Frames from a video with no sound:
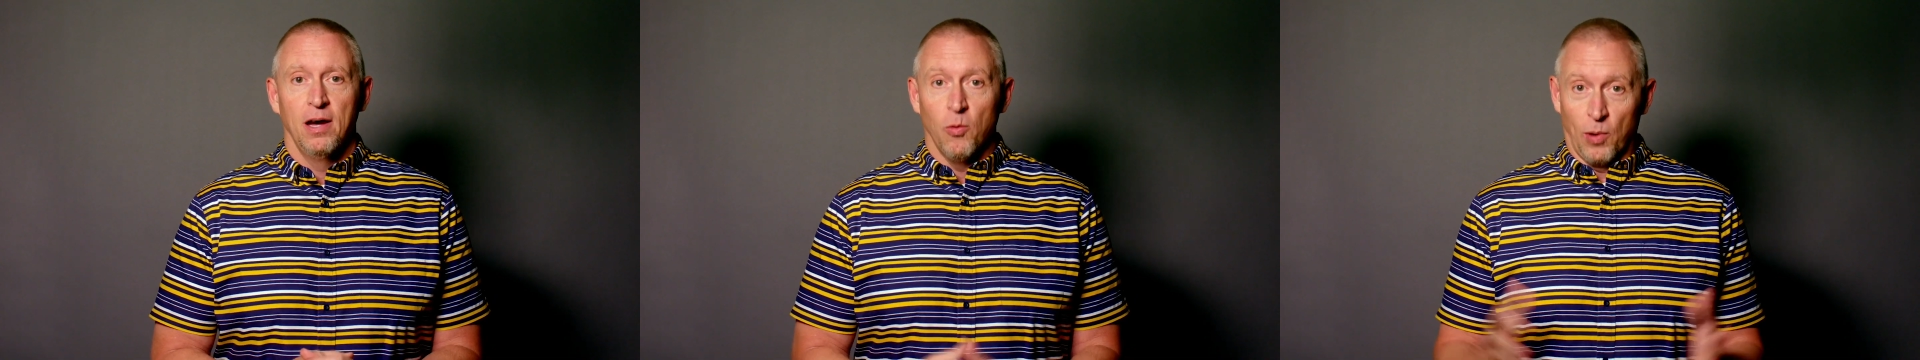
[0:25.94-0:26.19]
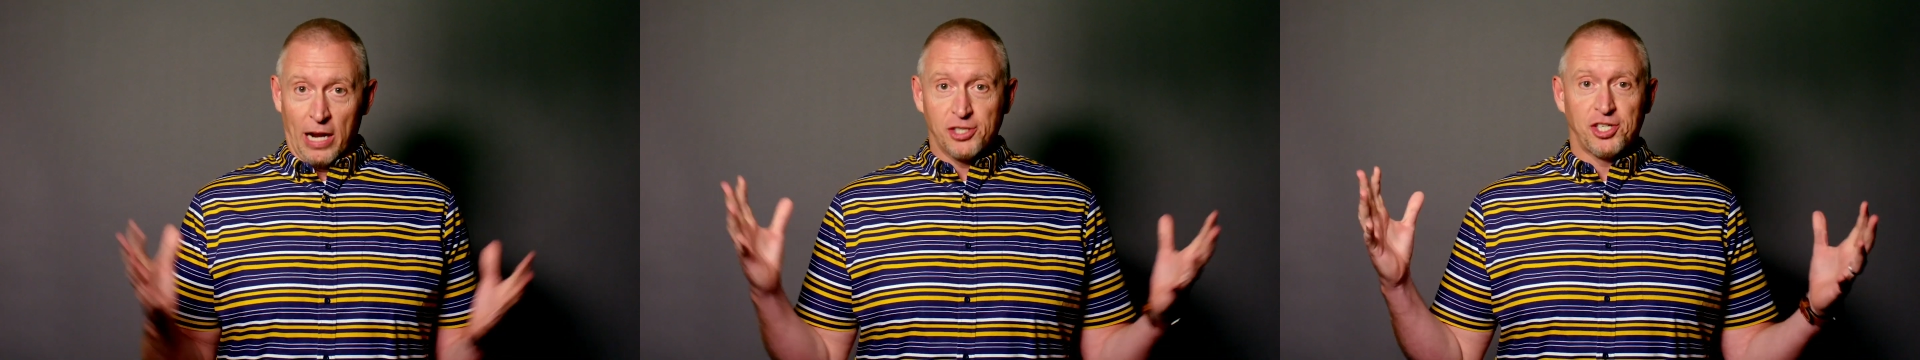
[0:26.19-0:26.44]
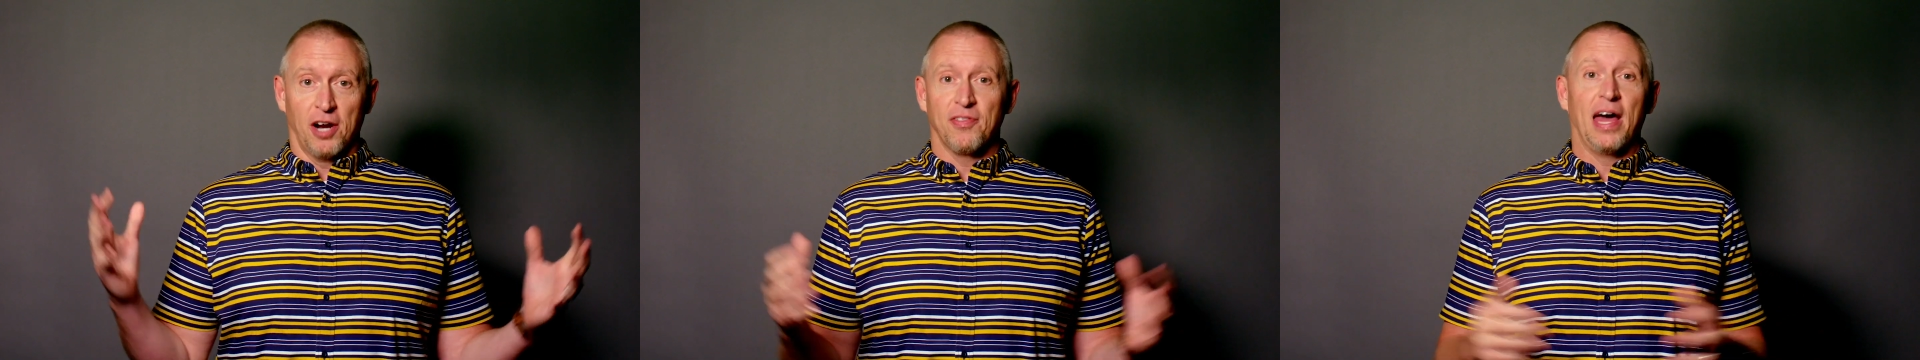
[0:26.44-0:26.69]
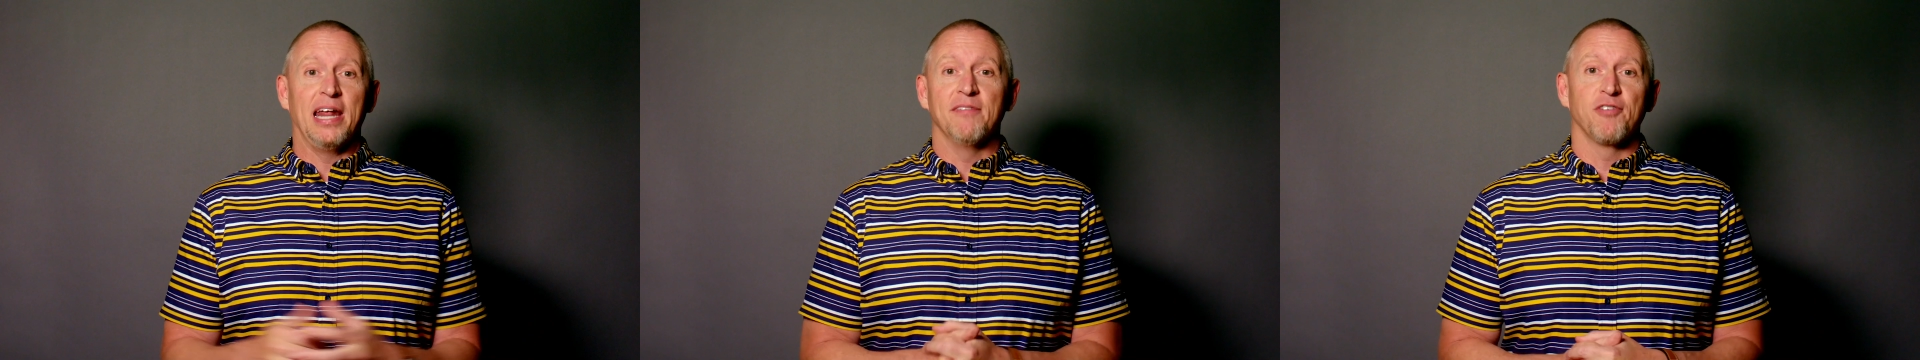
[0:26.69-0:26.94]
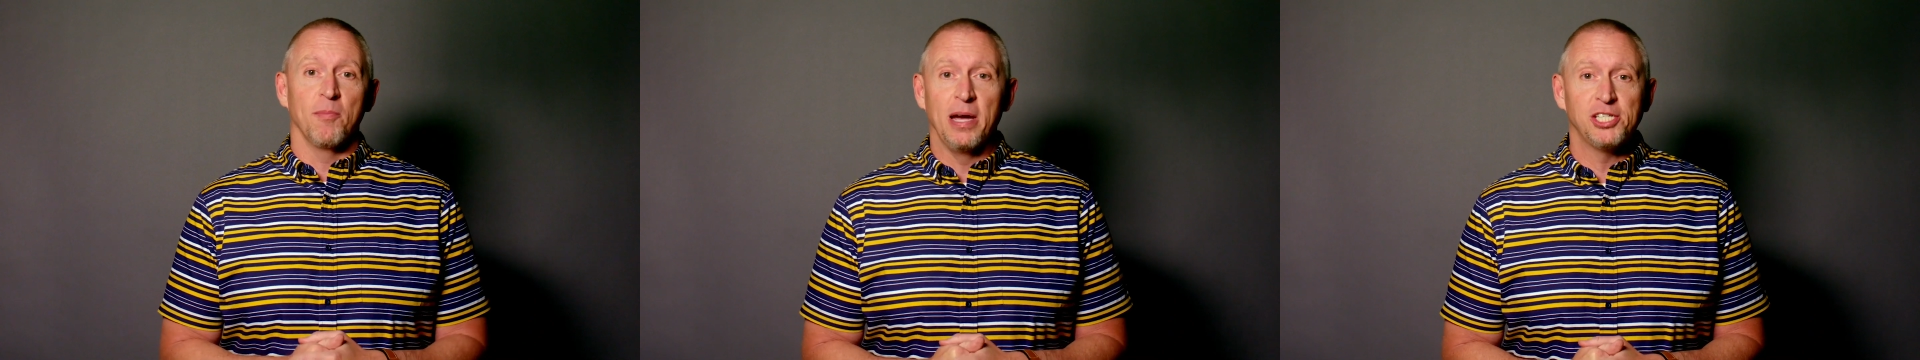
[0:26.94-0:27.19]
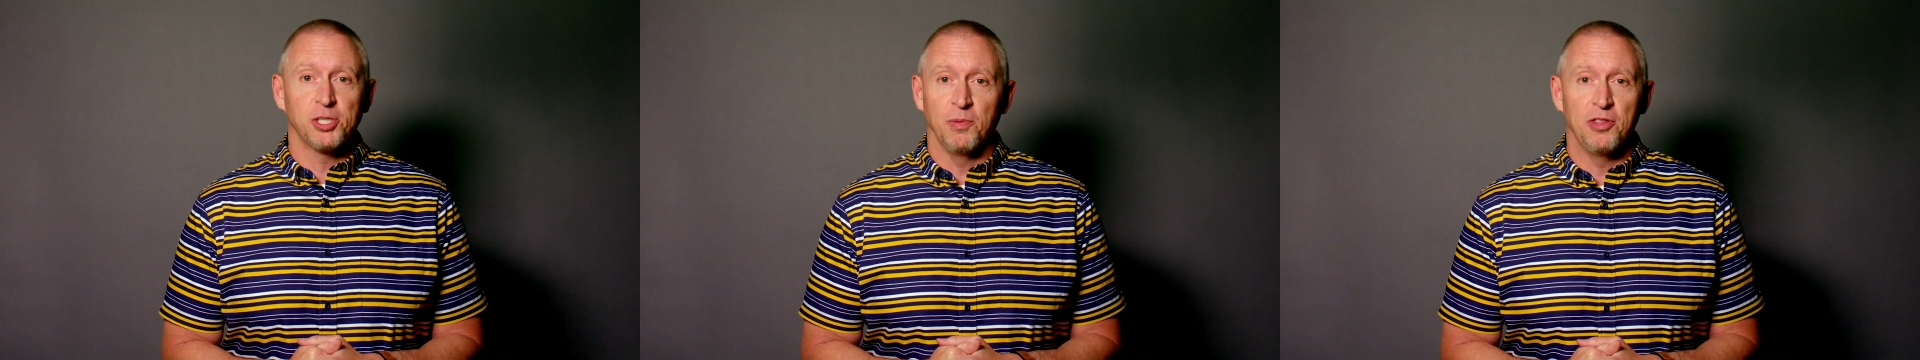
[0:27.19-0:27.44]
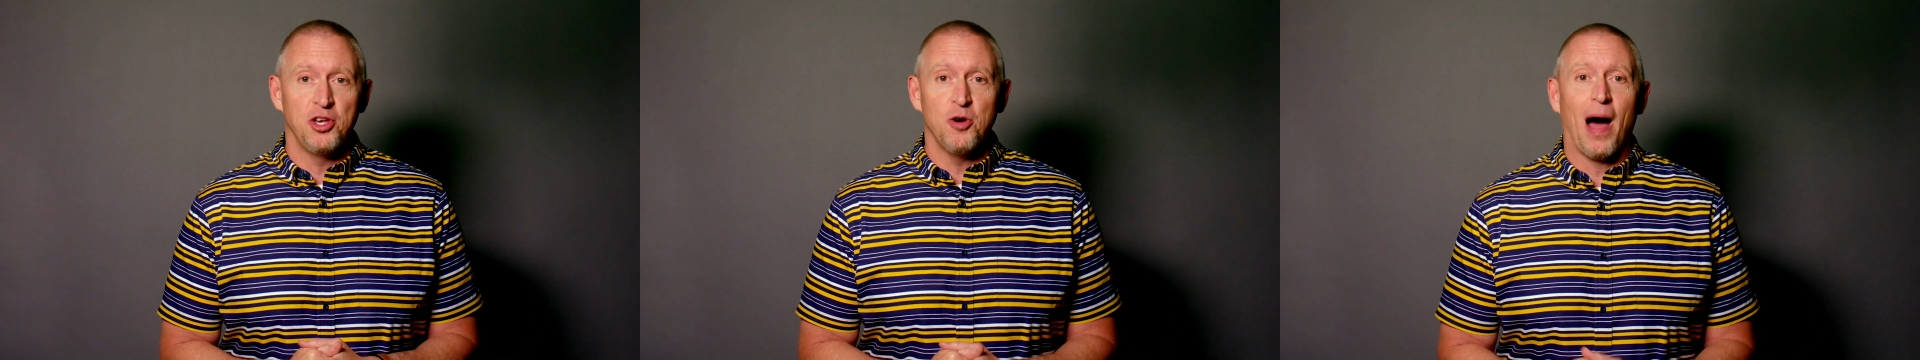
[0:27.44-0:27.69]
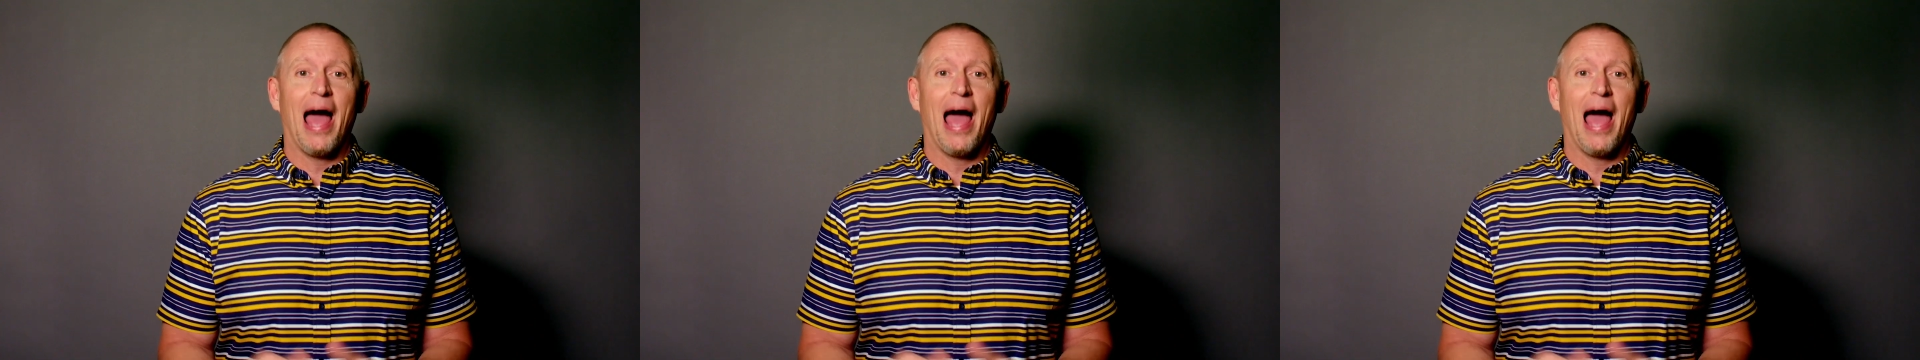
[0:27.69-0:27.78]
When I shared that information with you,